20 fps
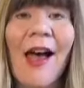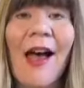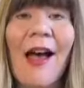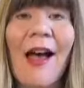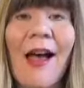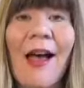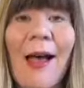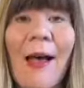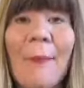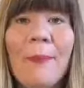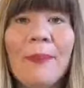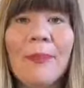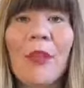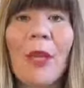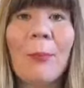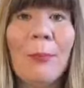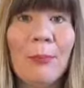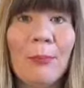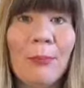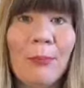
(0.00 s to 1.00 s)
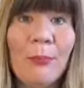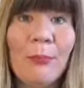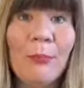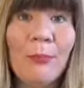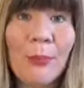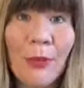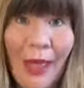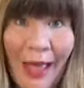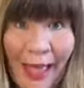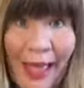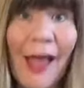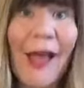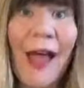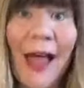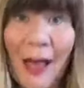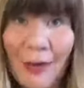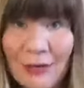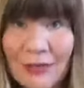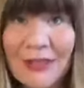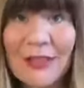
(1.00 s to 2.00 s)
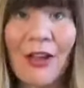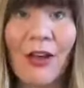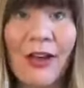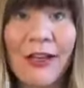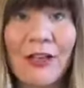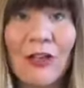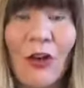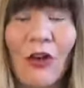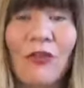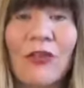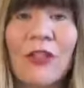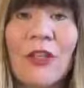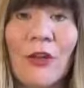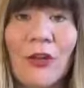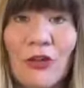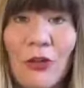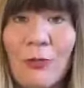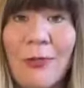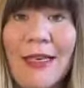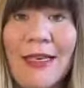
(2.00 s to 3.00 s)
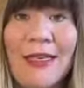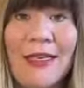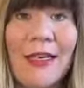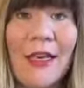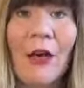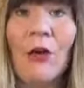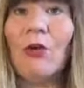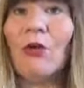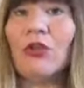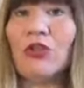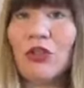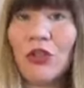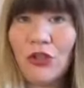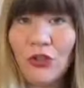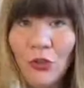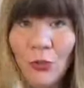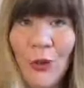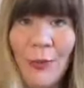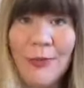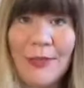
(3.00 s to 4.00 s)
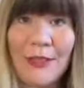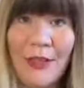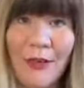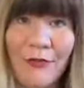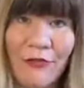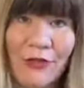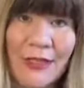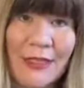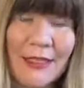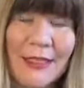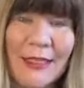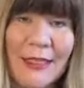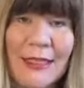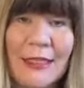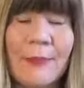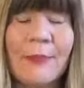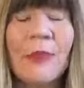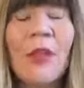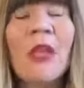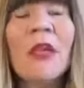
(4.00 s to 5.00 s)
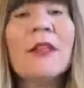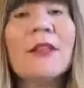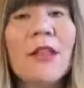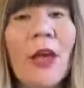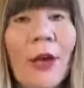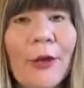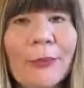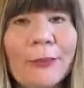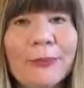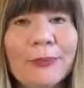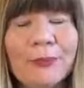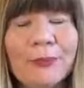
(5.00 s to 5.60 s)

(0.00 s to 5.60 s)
but outside of social media or just your website, for instance. So